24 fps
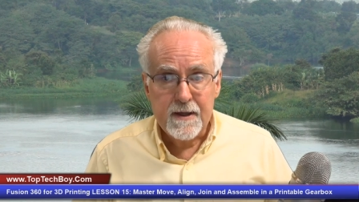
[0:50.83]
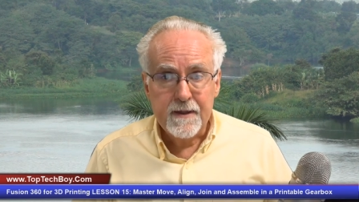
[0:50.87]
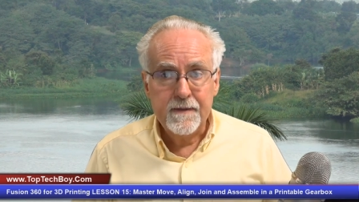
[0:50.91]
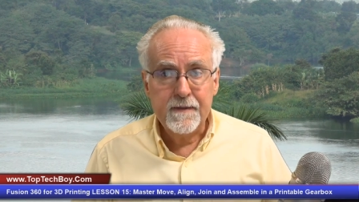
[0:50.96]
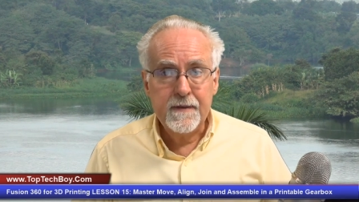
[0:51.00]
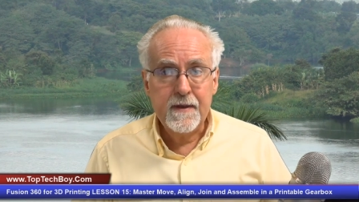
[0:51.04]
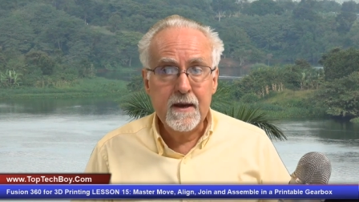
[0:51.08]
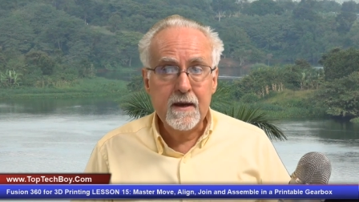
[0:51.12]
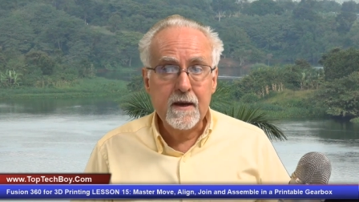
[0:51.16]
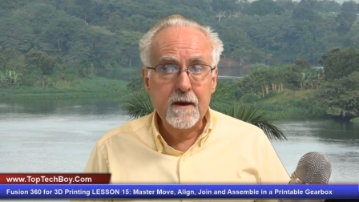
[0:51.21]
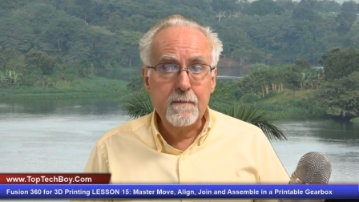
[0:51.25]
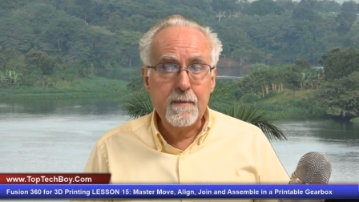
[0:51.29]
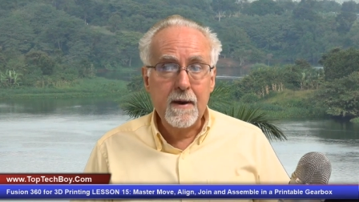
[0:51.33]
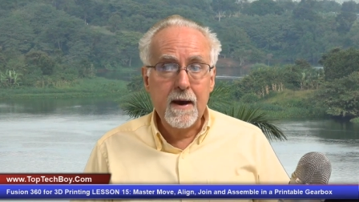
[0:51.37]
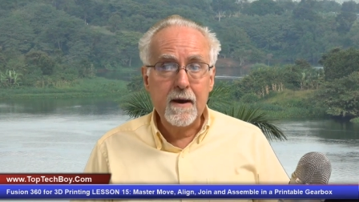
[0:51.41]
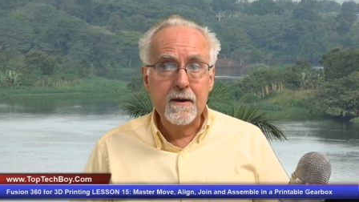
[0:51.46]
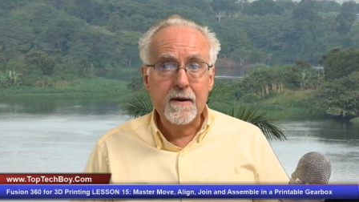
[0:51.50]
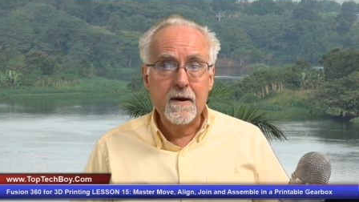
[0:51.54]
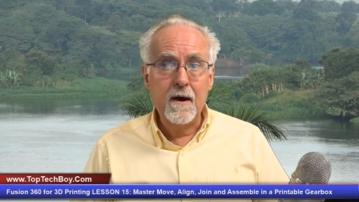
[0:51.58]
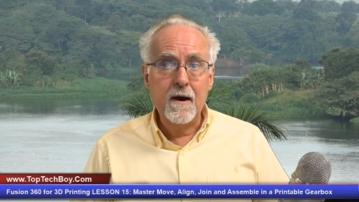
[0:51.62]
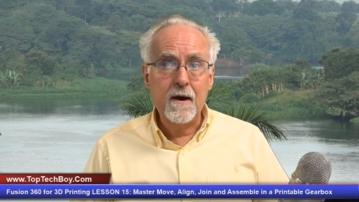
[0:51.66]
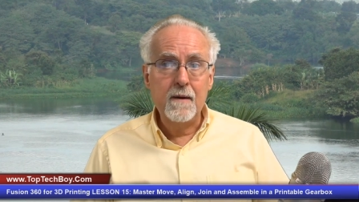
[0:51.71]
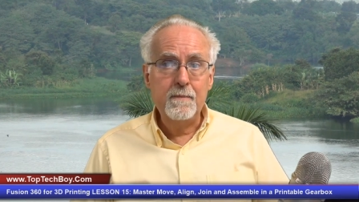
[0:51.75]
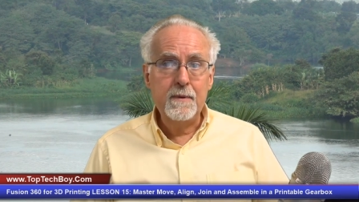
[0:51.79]
Think about
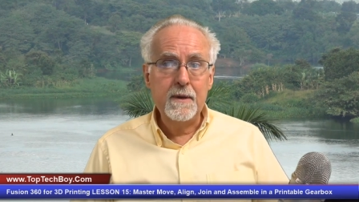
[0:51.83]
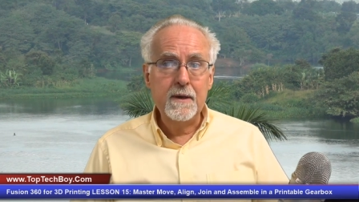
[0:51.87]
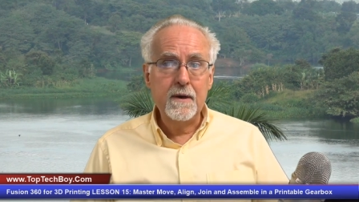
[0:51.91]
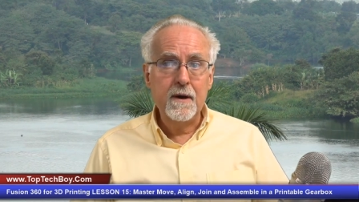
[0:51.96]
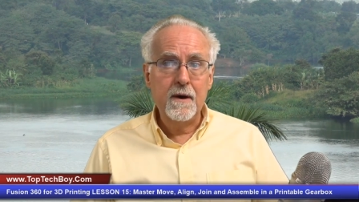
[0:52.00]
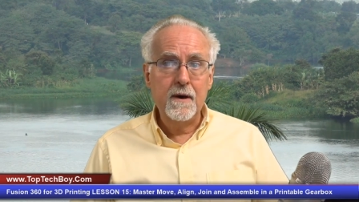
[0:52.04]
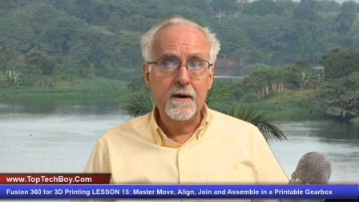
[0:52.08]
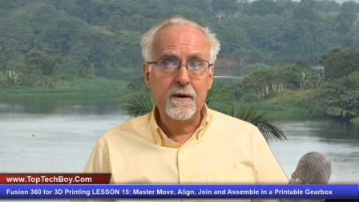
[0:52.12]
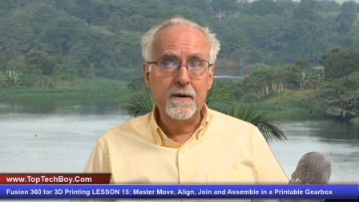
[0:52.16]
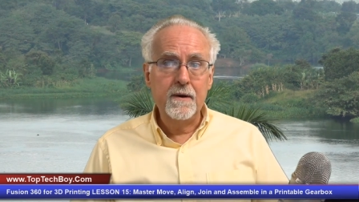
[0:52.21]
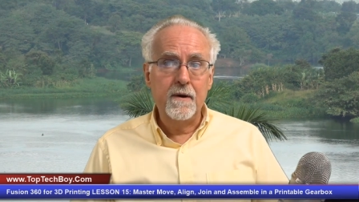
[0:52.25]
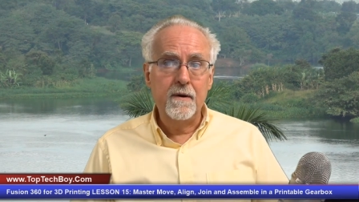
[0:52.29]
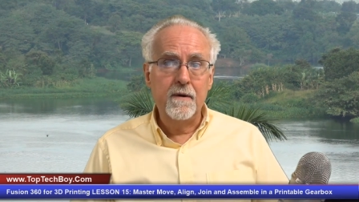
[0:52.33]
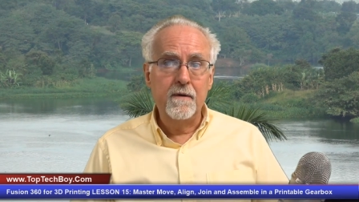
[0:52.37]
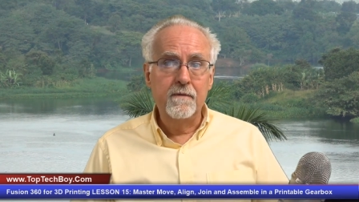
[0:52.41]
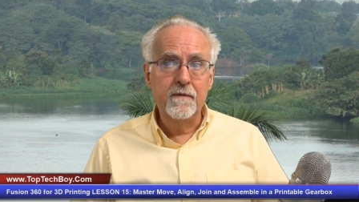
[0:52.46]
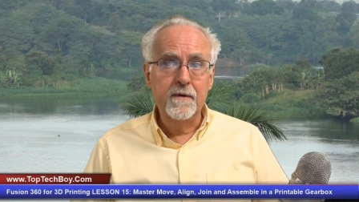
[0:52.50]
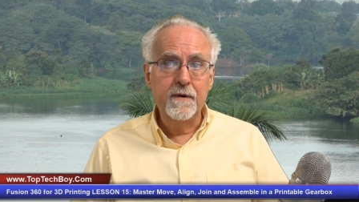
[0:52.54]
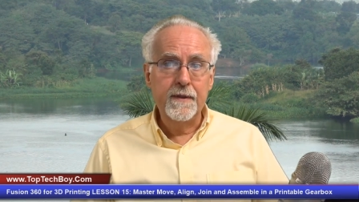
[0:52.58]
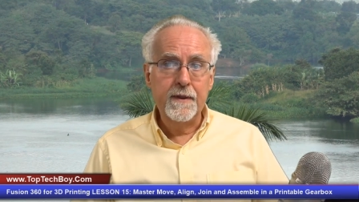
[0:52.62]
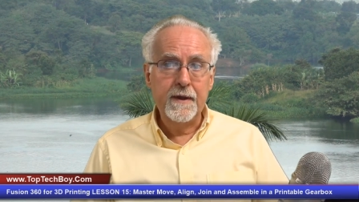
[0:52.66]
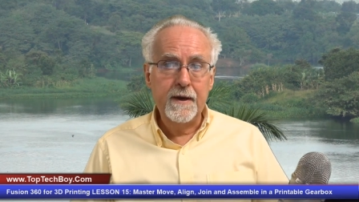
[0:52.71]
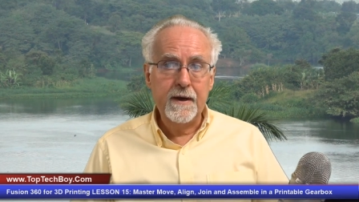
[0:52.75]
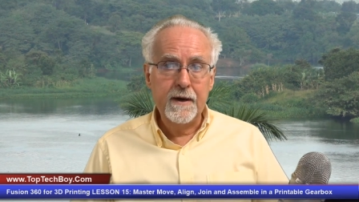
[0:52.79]
hopping on
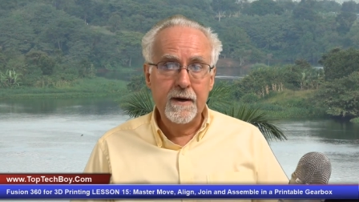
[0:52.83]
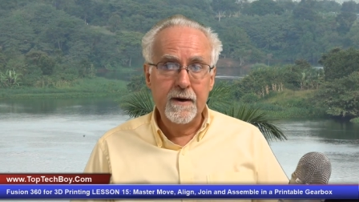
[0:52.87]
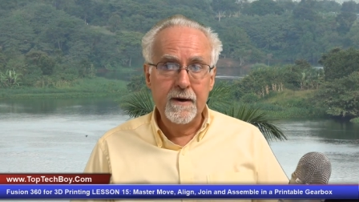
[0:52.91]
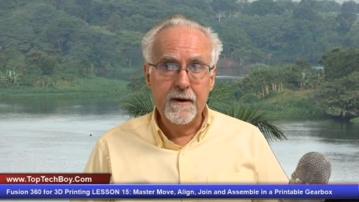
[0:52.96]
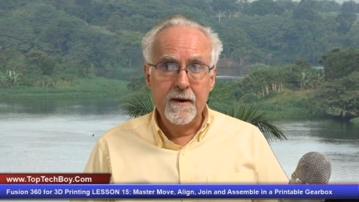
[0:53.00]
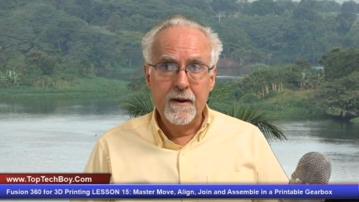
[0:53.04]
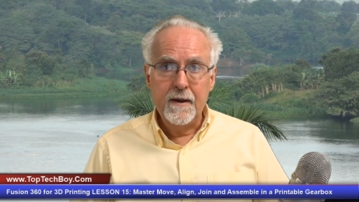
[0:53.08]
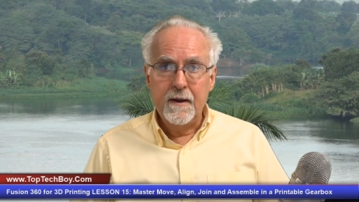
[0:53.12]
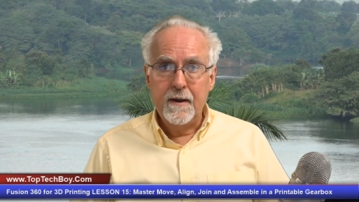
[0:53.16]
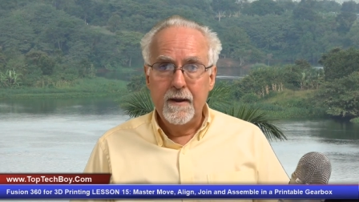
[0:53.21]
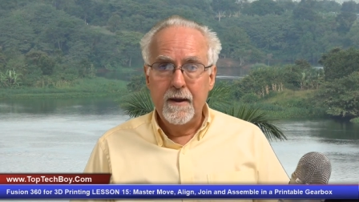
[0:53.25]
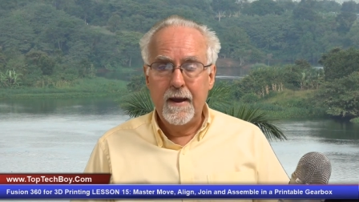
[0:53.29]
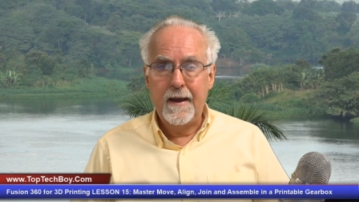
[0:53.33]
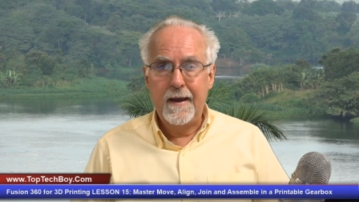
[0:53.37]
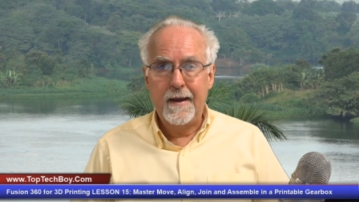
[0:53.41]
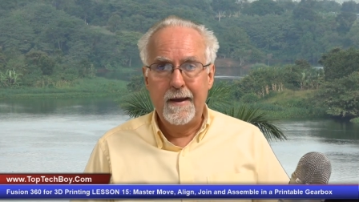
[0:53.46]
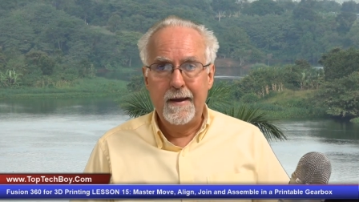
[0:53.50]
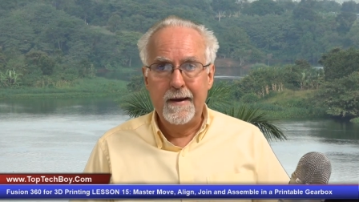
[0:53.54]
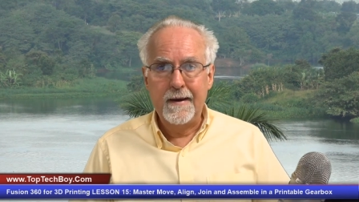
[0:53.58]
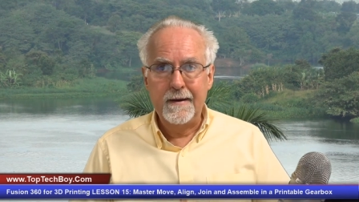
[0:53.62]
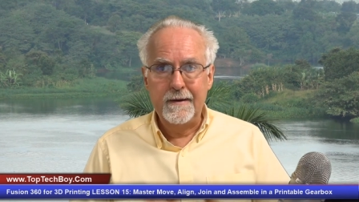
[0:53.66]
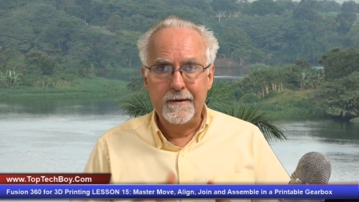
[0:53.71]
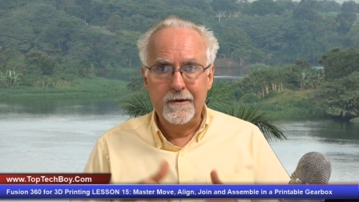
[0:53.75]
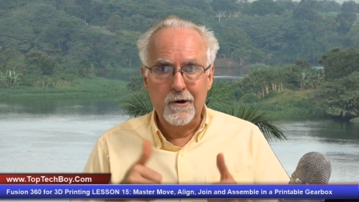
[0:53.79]
over there
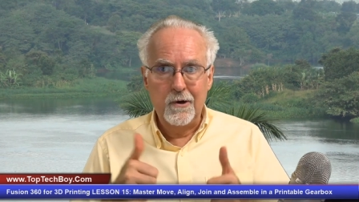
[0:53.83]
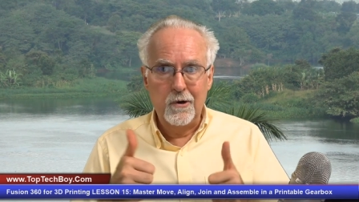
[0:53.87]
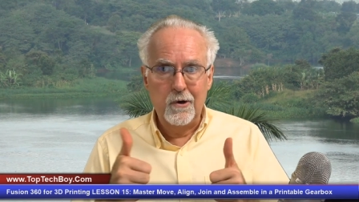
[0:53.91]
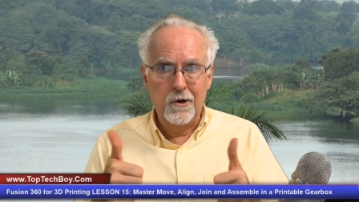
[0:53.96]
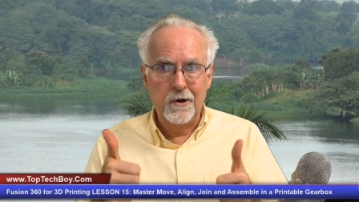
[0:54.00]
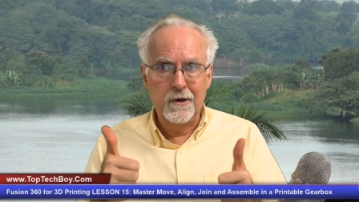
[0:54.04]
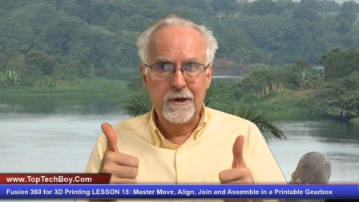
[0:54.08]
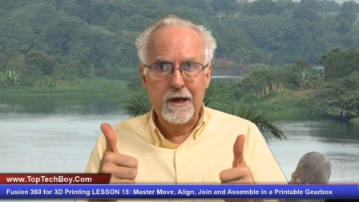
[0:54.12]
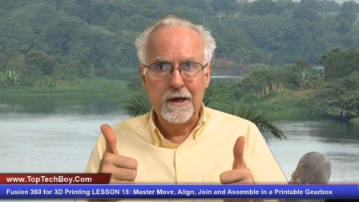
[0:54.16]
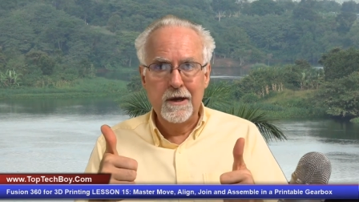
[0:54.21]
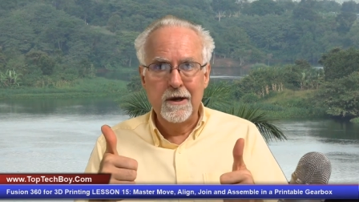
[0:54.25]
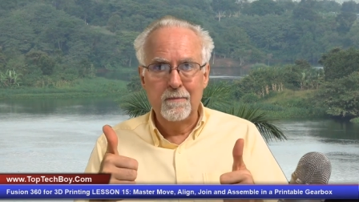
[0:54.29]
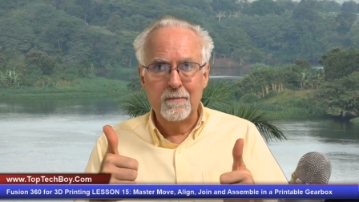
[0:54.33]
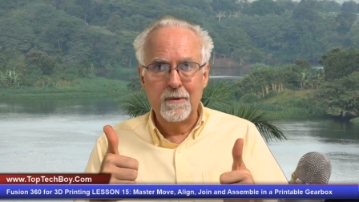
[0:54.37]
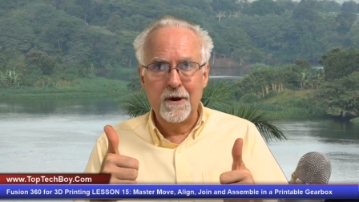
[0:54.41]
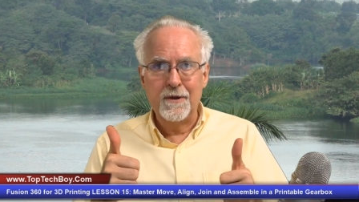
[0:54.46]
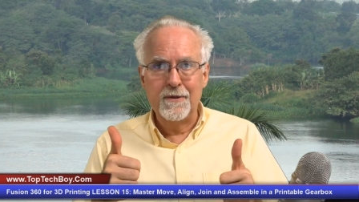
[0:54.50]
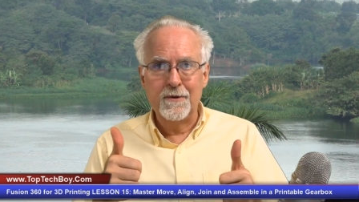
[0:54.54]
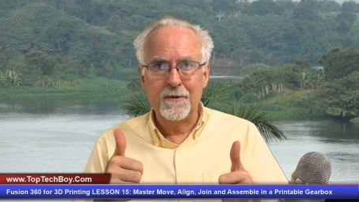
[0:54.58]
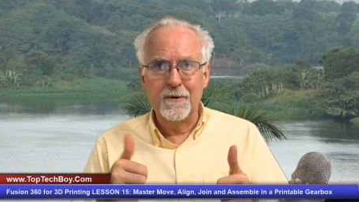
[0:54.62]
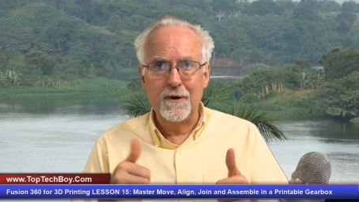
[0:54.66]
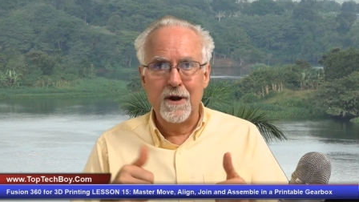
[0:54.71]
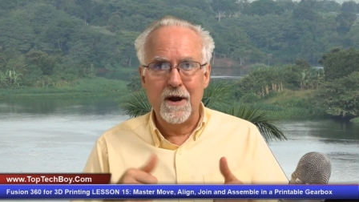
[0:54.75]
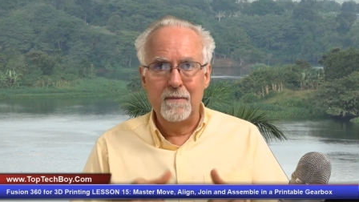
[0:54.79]
and hooking a
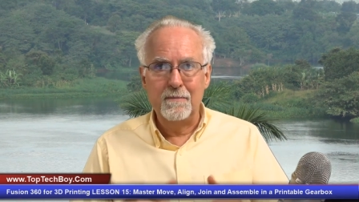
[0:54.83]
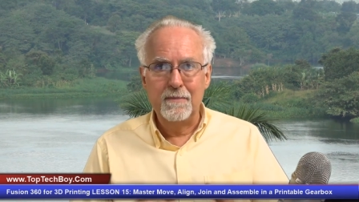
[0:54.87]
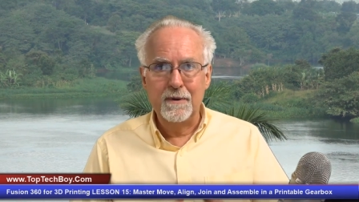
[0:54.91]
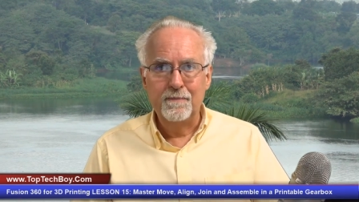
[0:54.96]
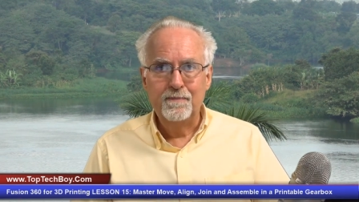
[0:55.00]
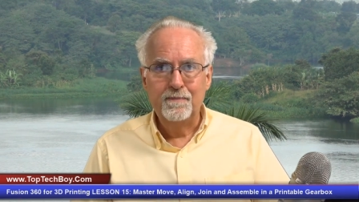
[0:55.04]
brother up.